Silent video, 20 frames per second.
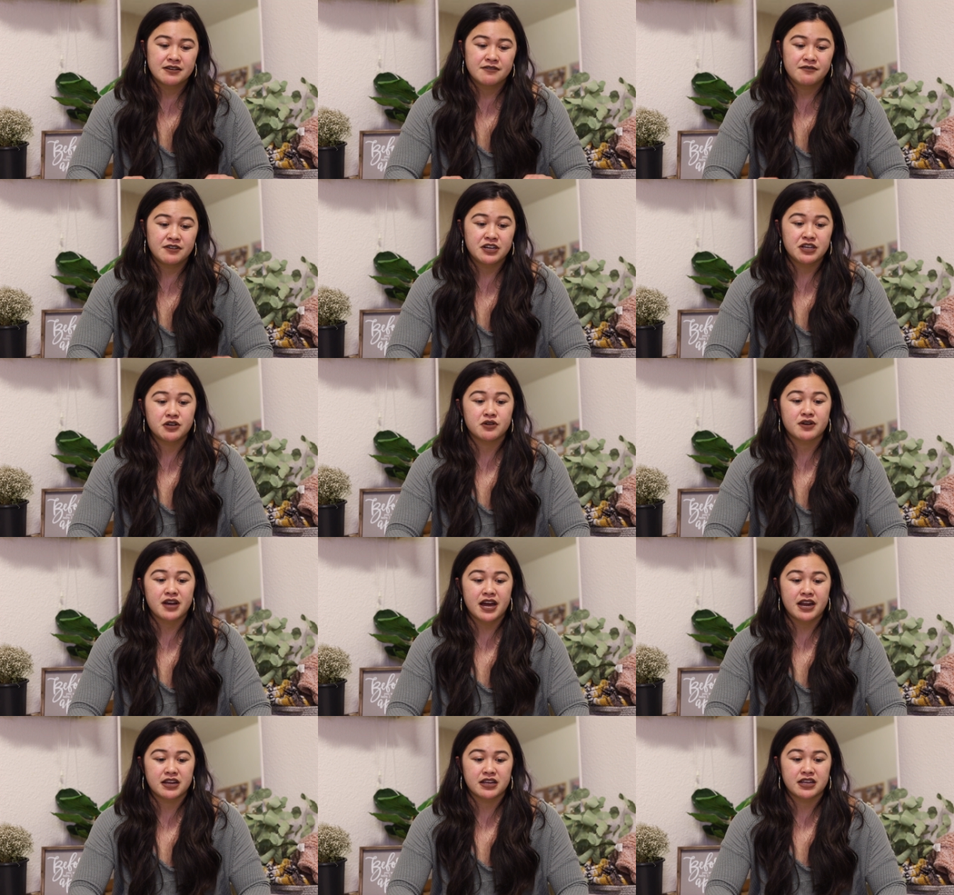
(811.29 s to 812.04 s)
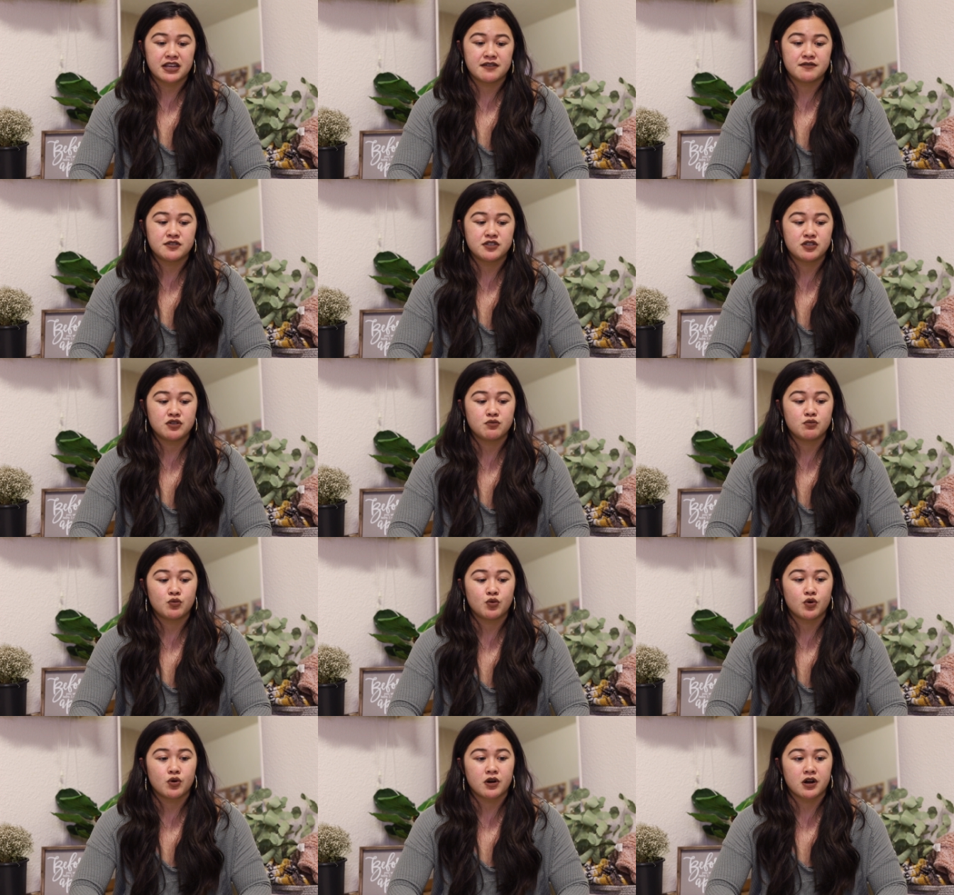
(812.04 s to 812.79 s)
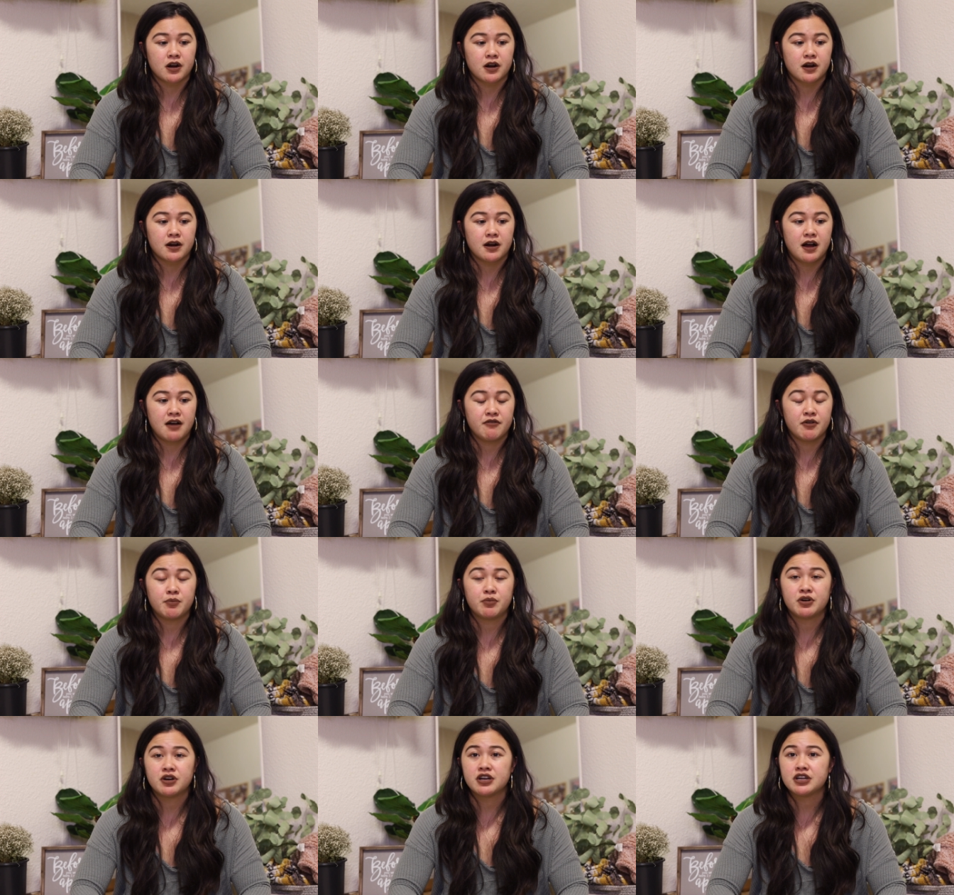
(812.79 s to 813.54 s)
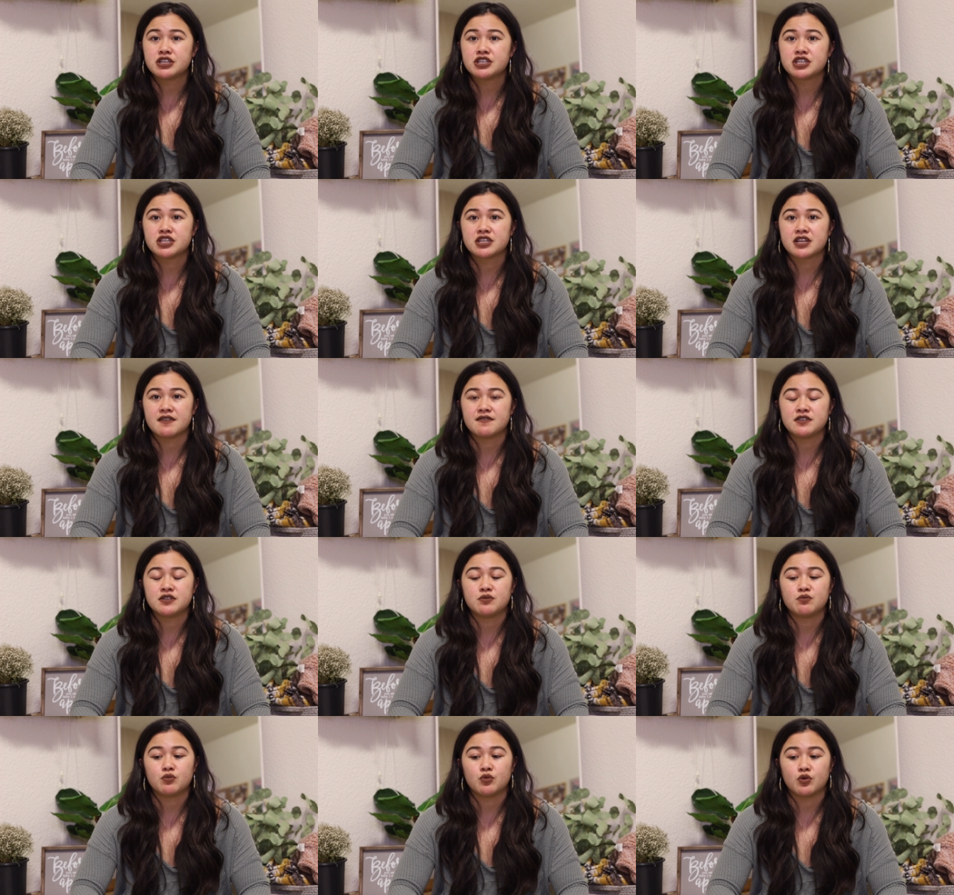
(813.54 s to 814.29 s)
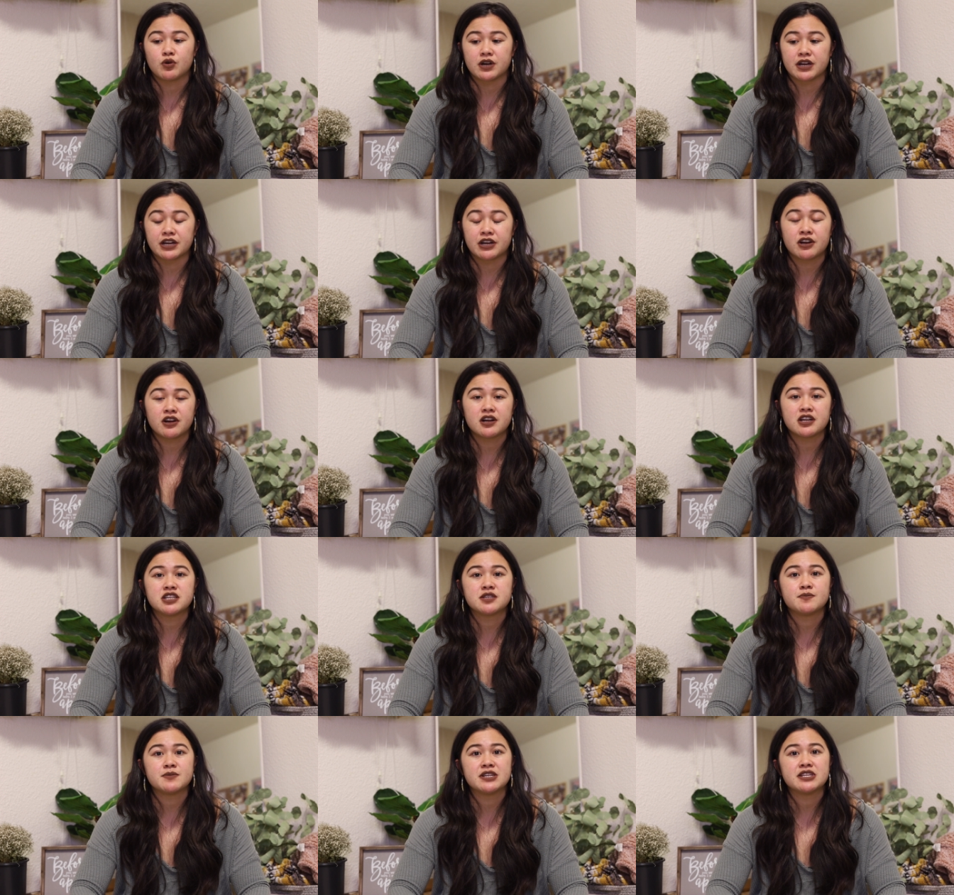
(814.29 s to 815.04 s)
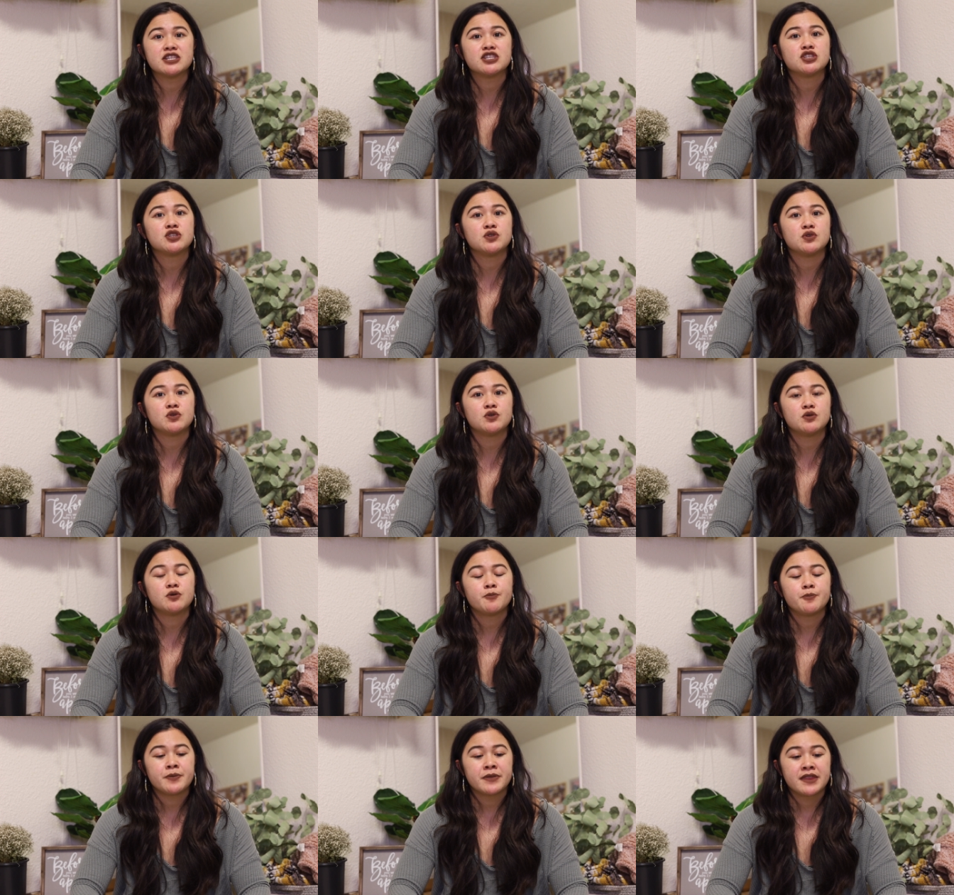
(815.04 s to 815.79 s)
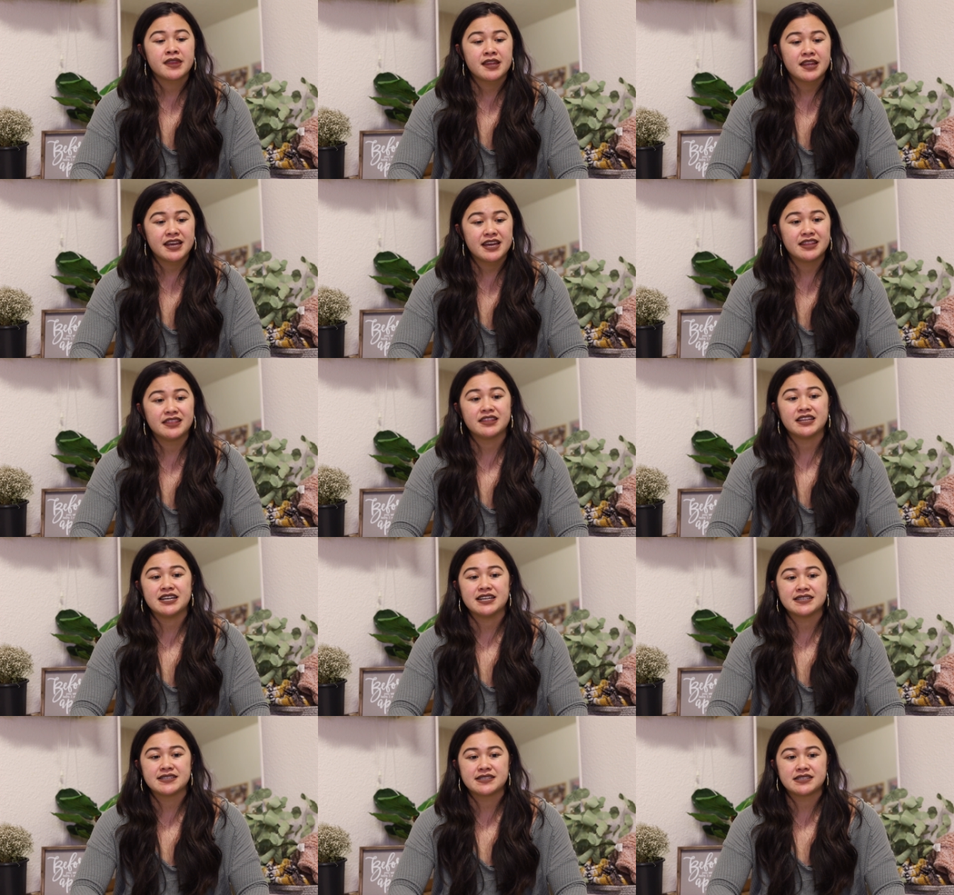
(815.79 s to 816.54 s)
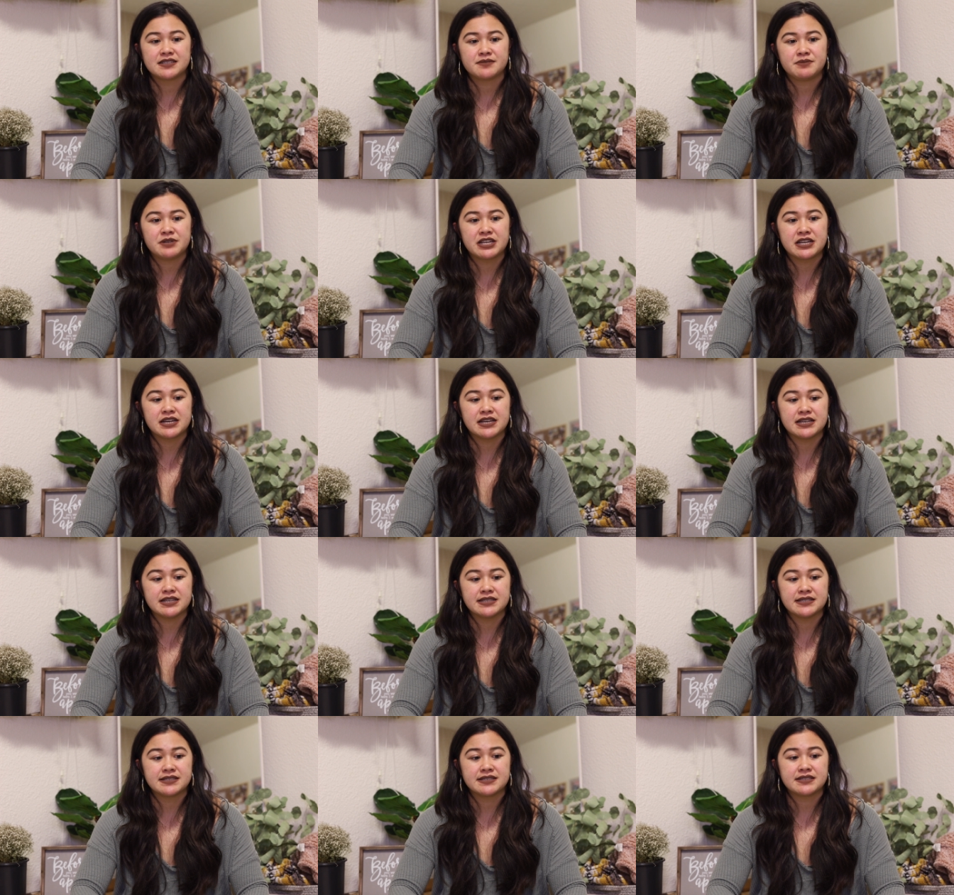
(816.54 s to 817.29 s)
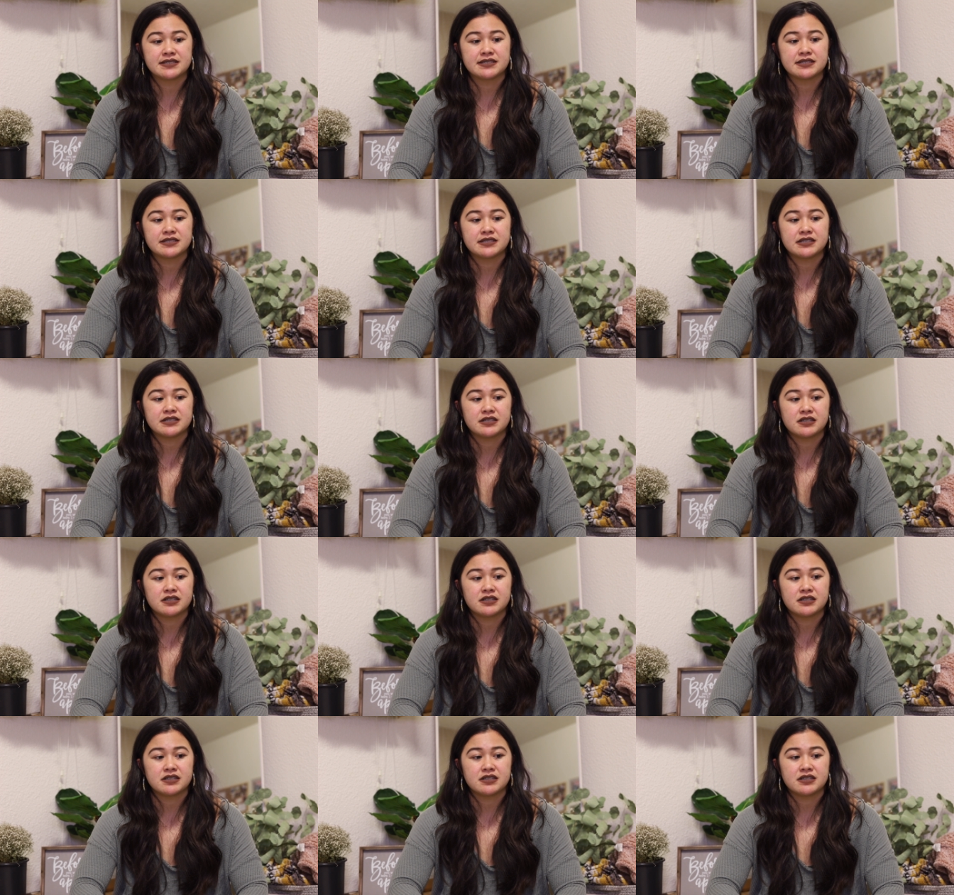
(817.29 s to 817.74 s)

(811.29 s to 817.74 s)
video kind of gives you more of a push, gives you more encouragement to enlist because